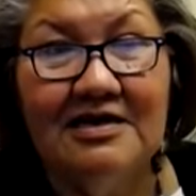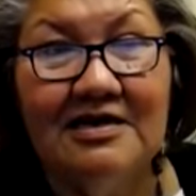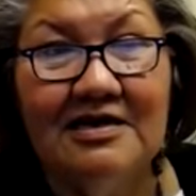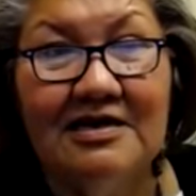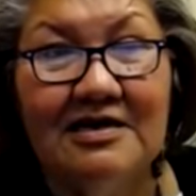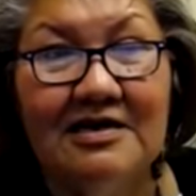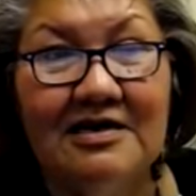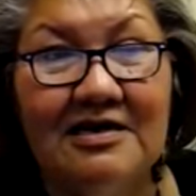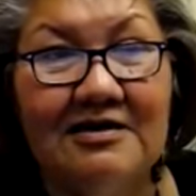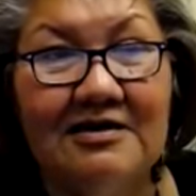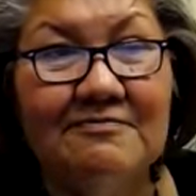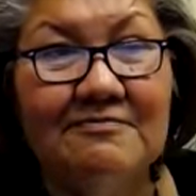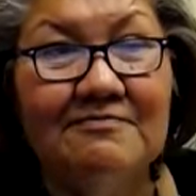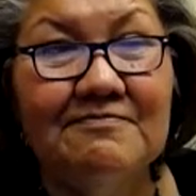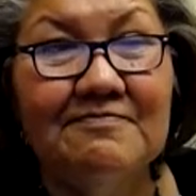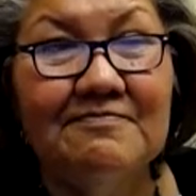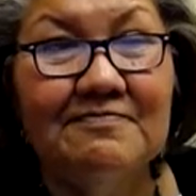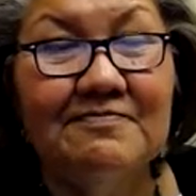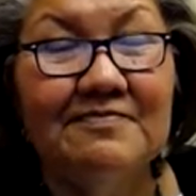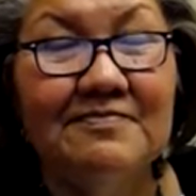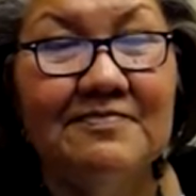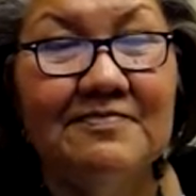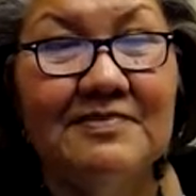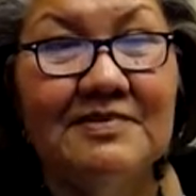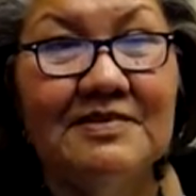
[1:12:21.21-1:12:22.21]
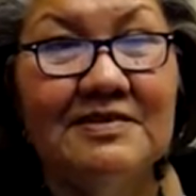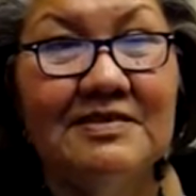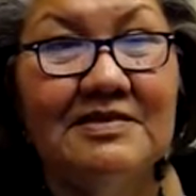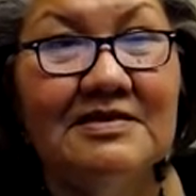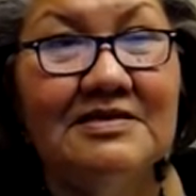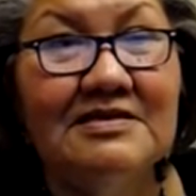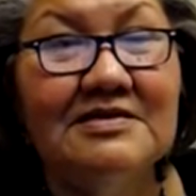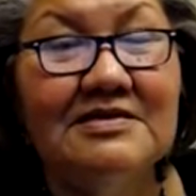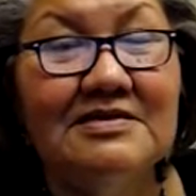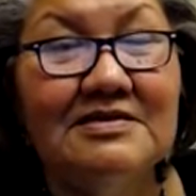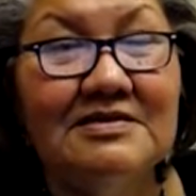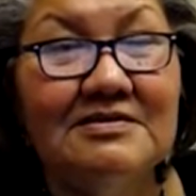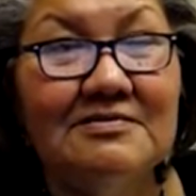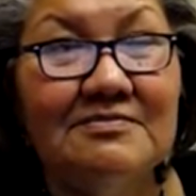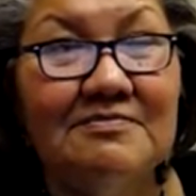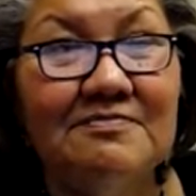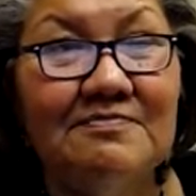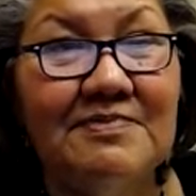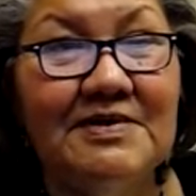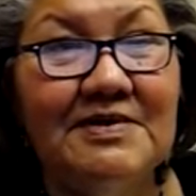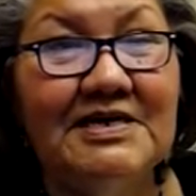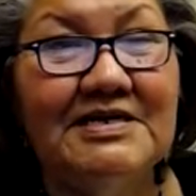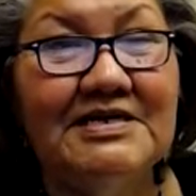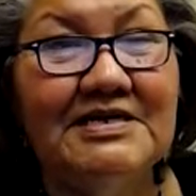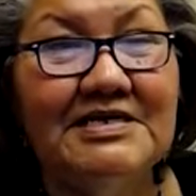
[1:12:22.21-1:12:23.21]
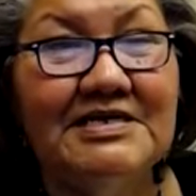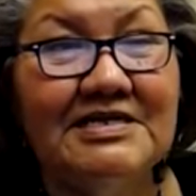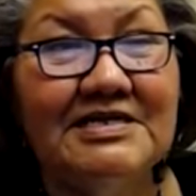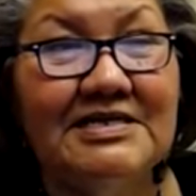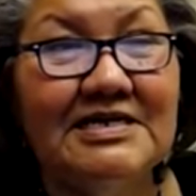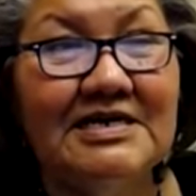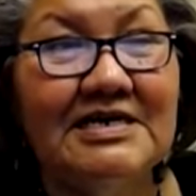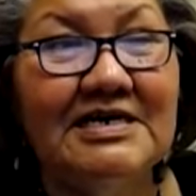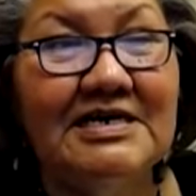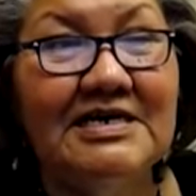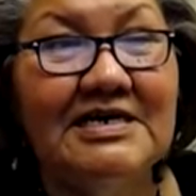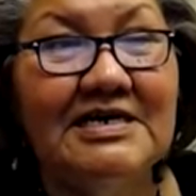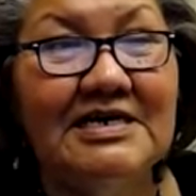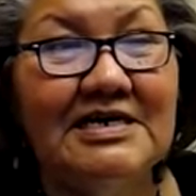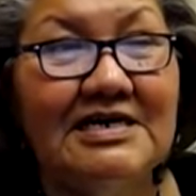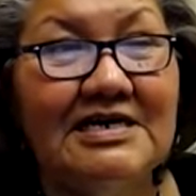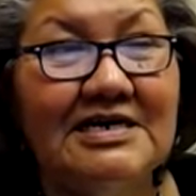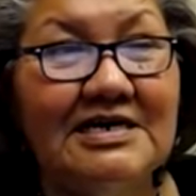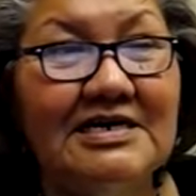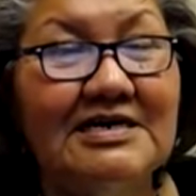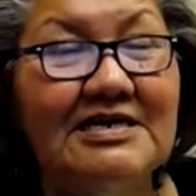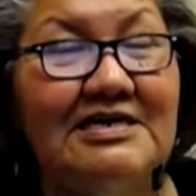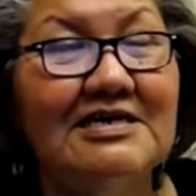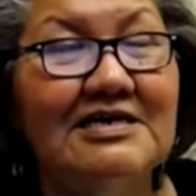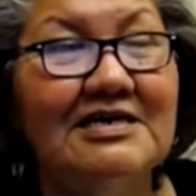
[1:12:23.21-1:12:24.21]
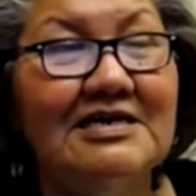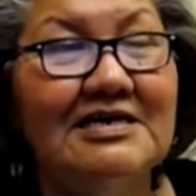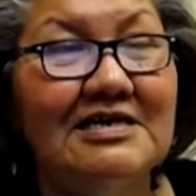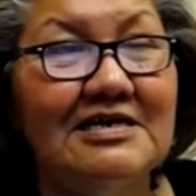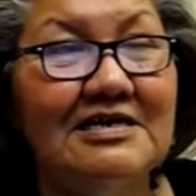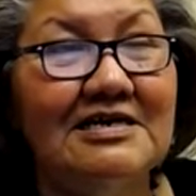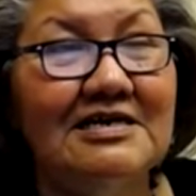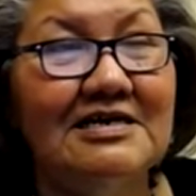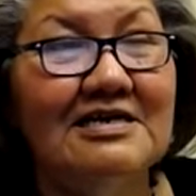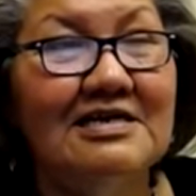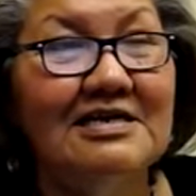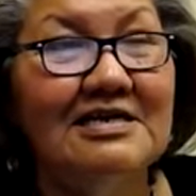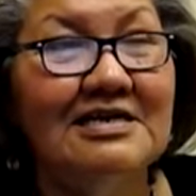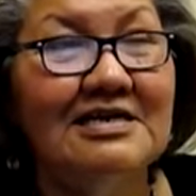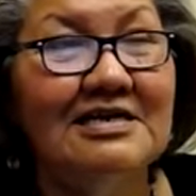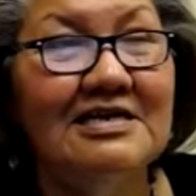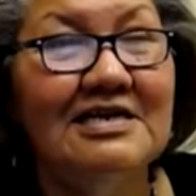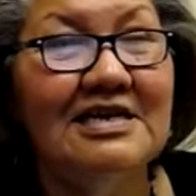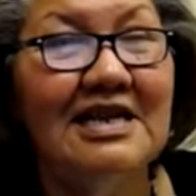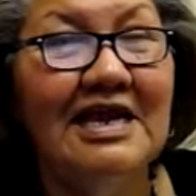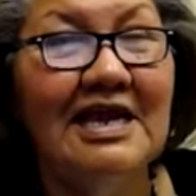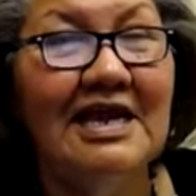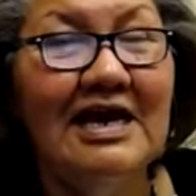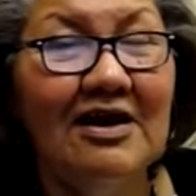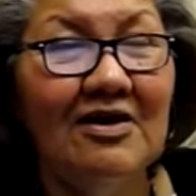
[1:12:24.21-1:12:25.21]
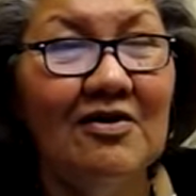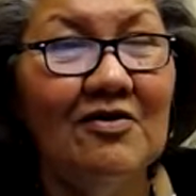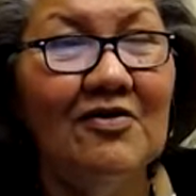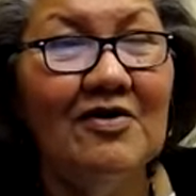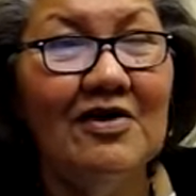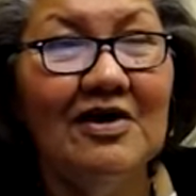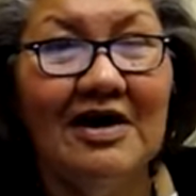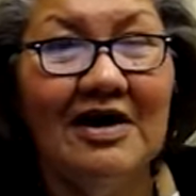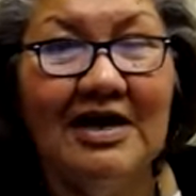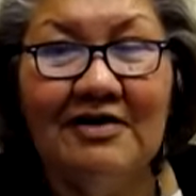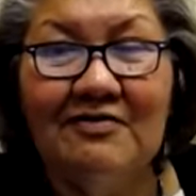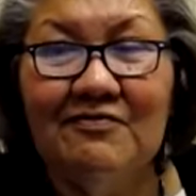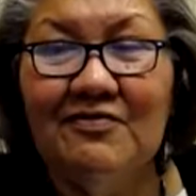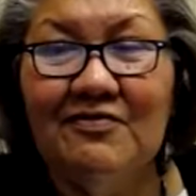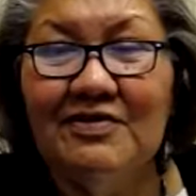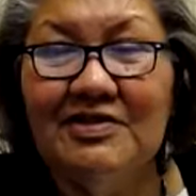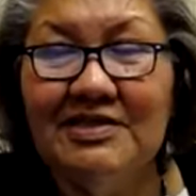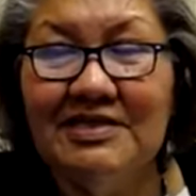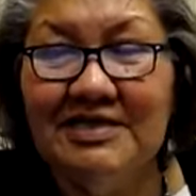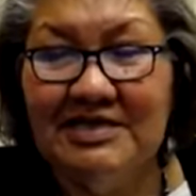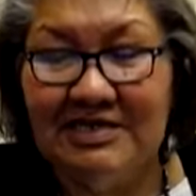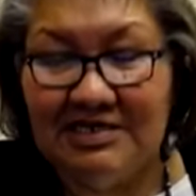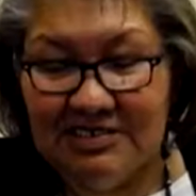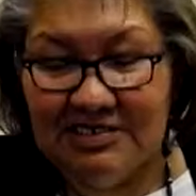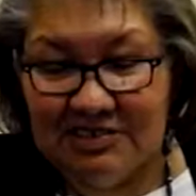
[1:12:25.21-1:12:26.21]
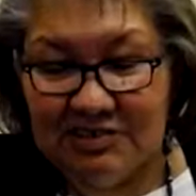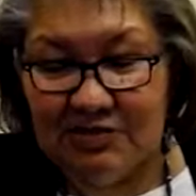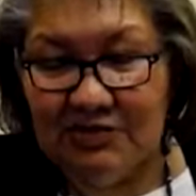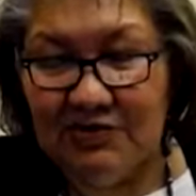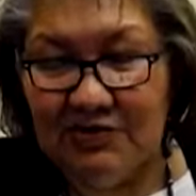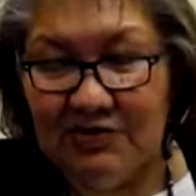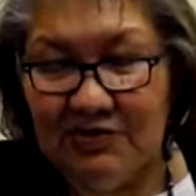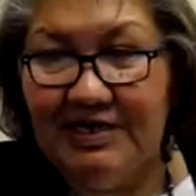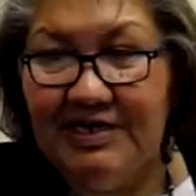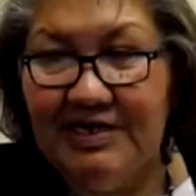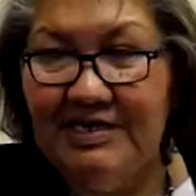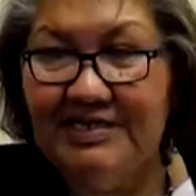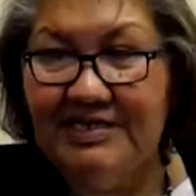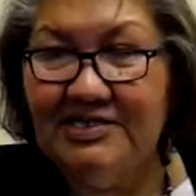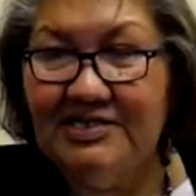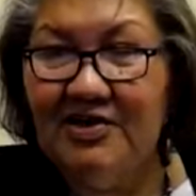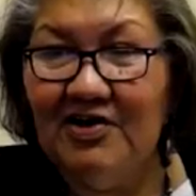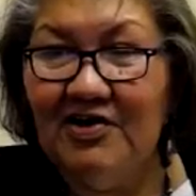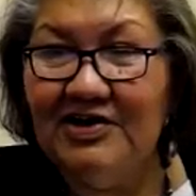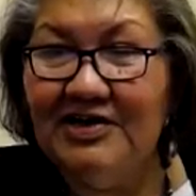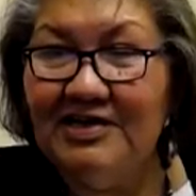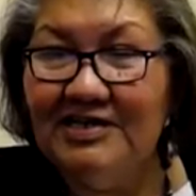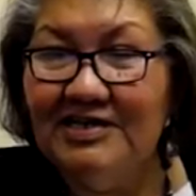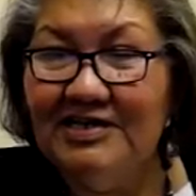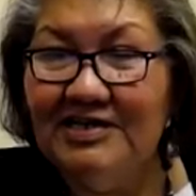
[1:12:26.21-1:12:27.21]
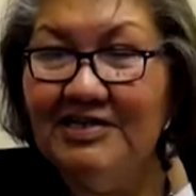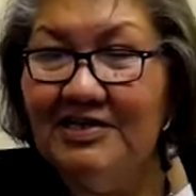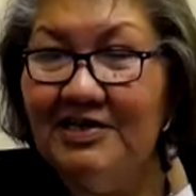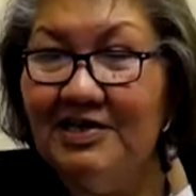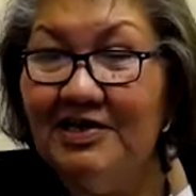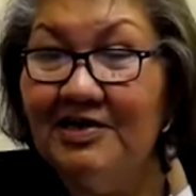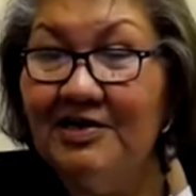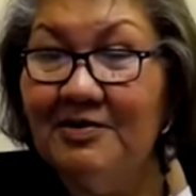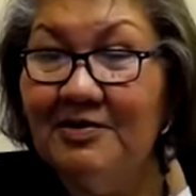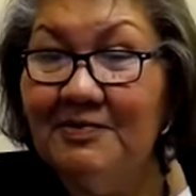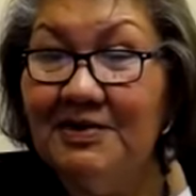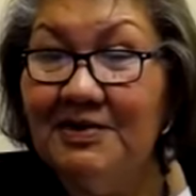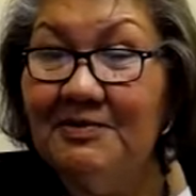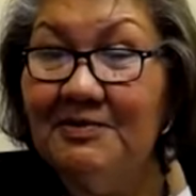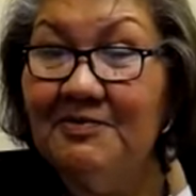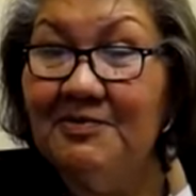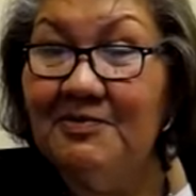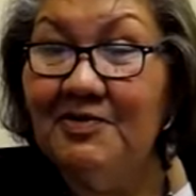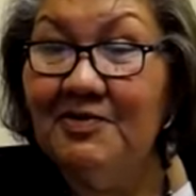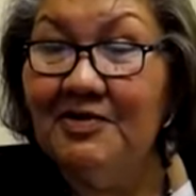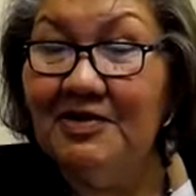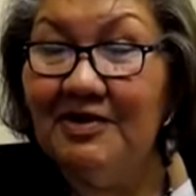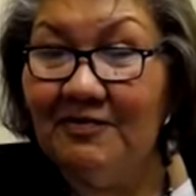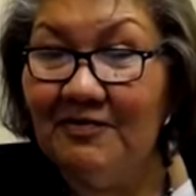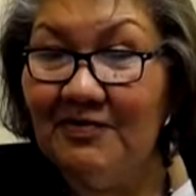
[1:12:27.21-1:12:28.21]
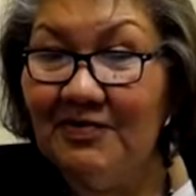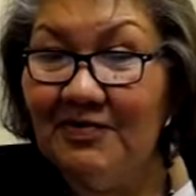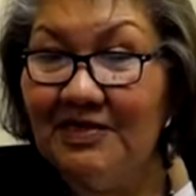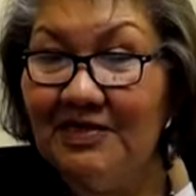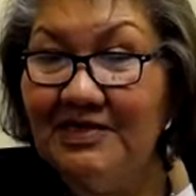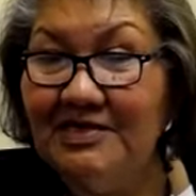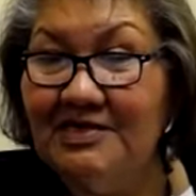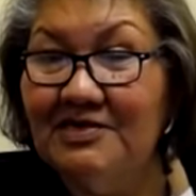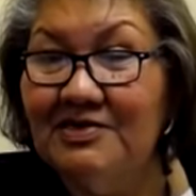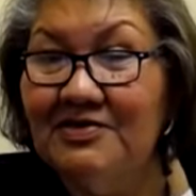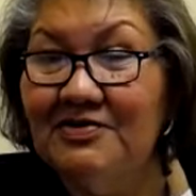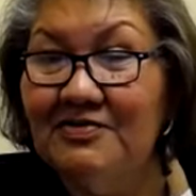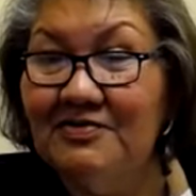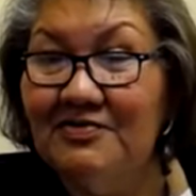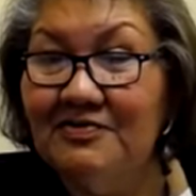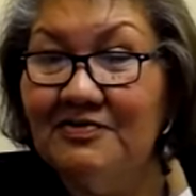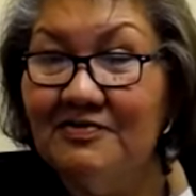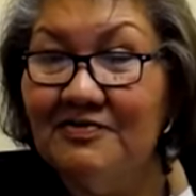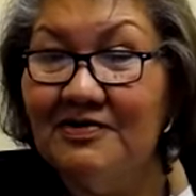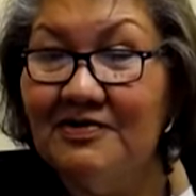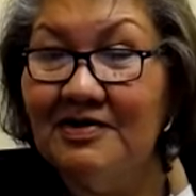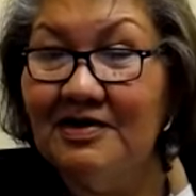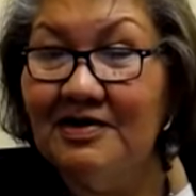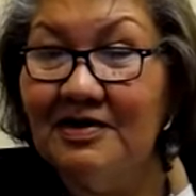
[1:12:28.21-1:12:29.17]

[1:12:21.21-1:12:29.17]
Um, but uh, now I really enjoy talking to young people. I really do.